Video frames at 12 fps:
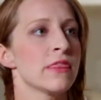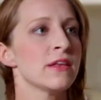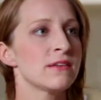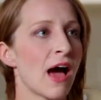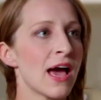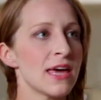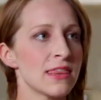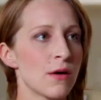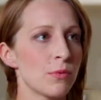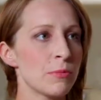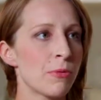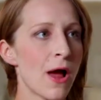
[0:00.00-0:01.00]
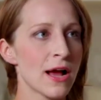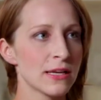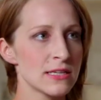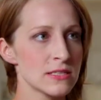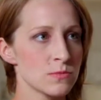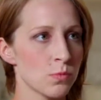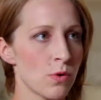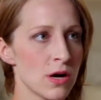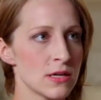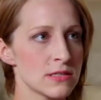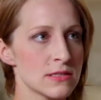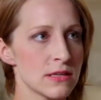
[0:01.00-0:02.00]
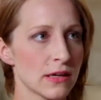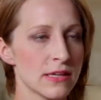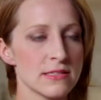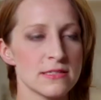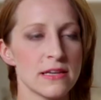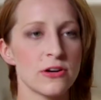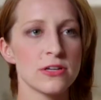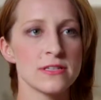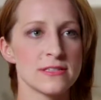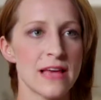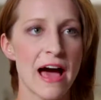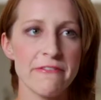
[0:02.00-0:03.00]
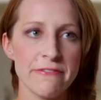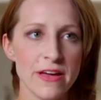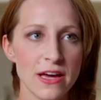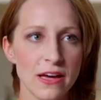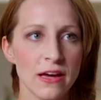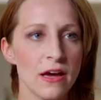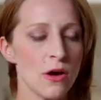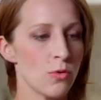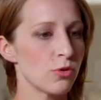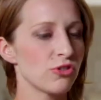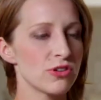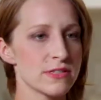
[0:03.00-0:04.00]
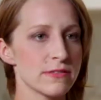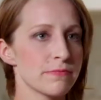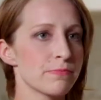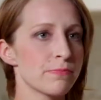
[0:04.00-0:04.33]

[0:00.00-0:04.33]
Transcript: the diet that we practiced was considered sattvic, which is